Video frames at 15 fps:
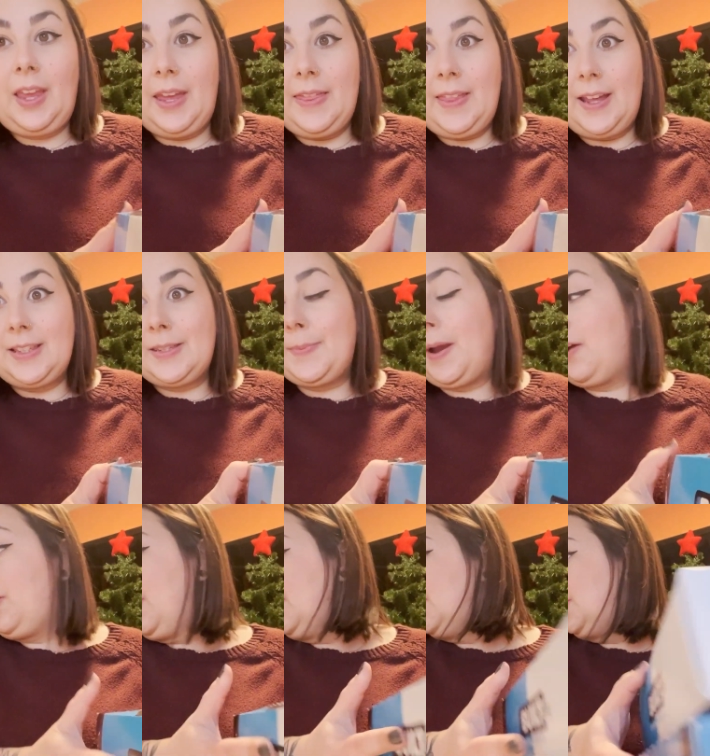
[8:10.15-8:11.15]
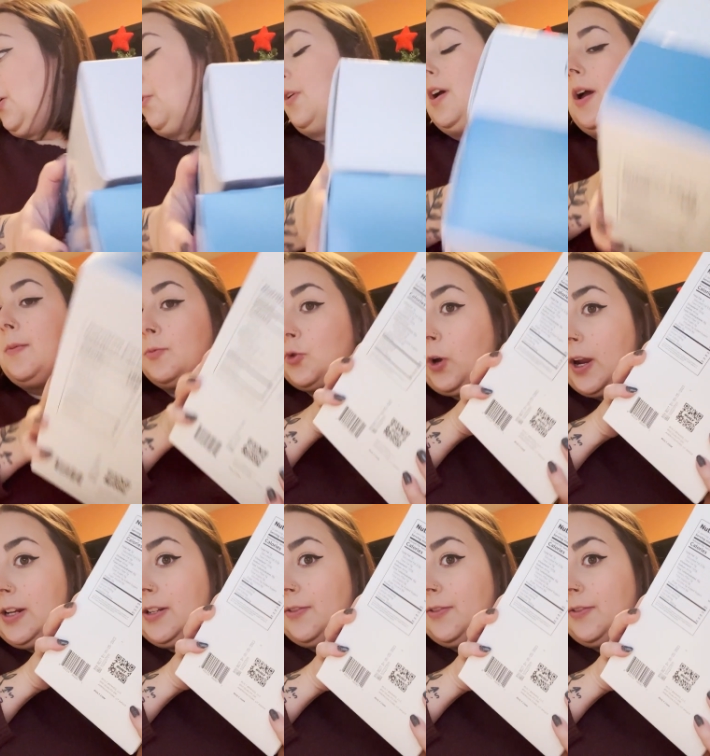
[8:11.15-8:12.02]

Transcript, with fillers: and that's about it. So I'm trying to